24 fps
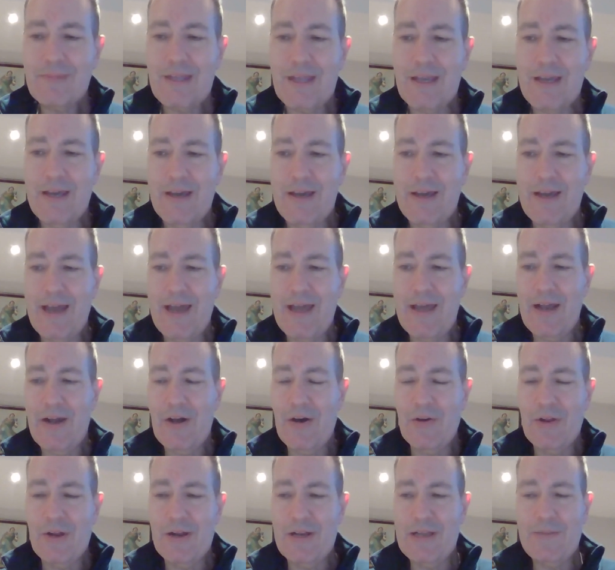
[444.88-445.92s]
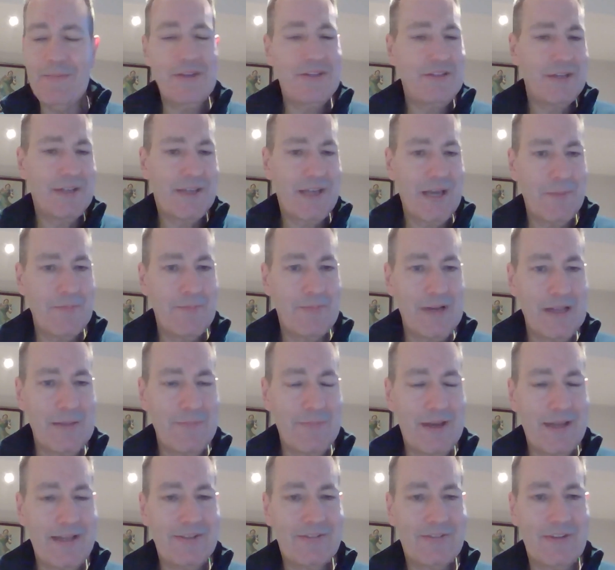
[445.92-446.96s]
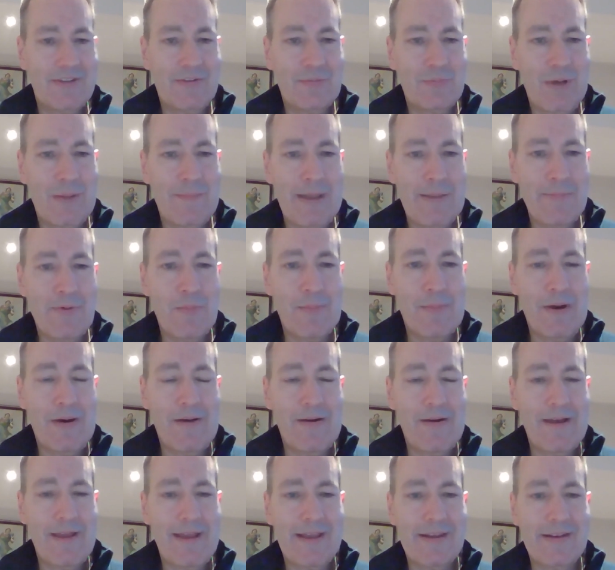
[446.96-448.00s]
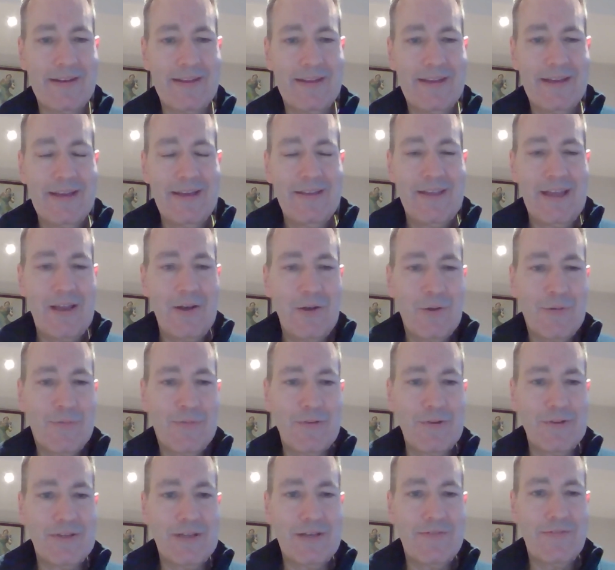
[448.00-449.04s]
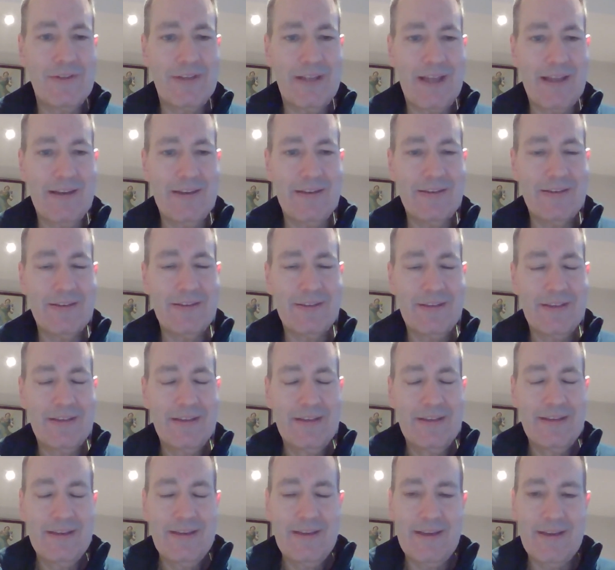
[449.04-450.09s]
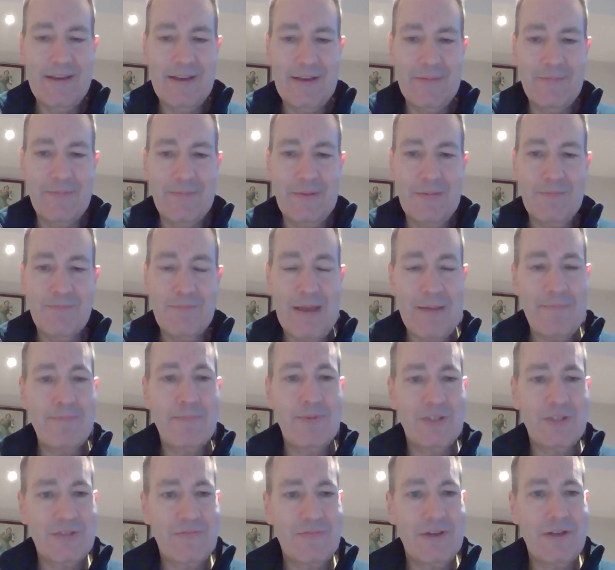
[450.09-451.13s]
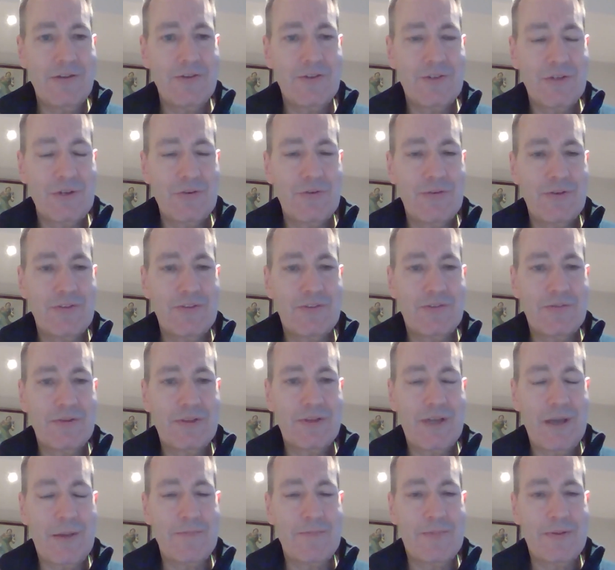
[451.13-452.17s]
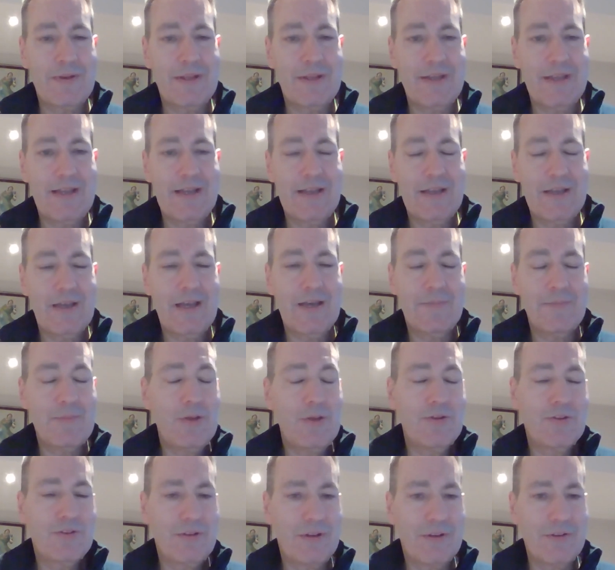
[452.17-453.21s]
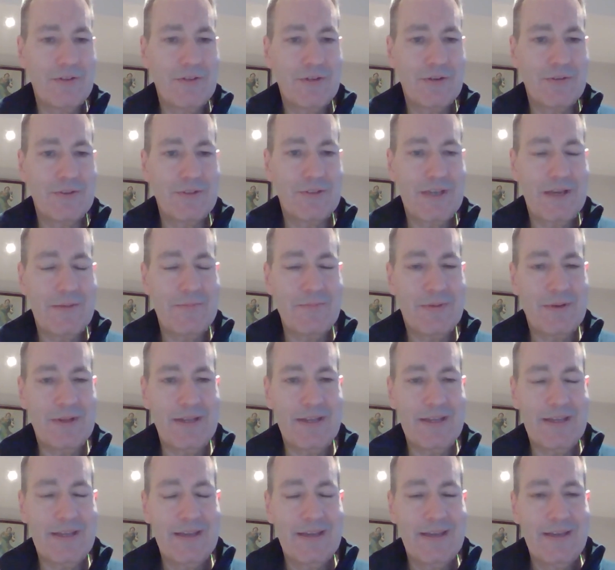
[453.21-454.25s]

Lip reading: on a limited company basis where people buy and they look for a dividend, members of an insurance company, a mutual insurance company,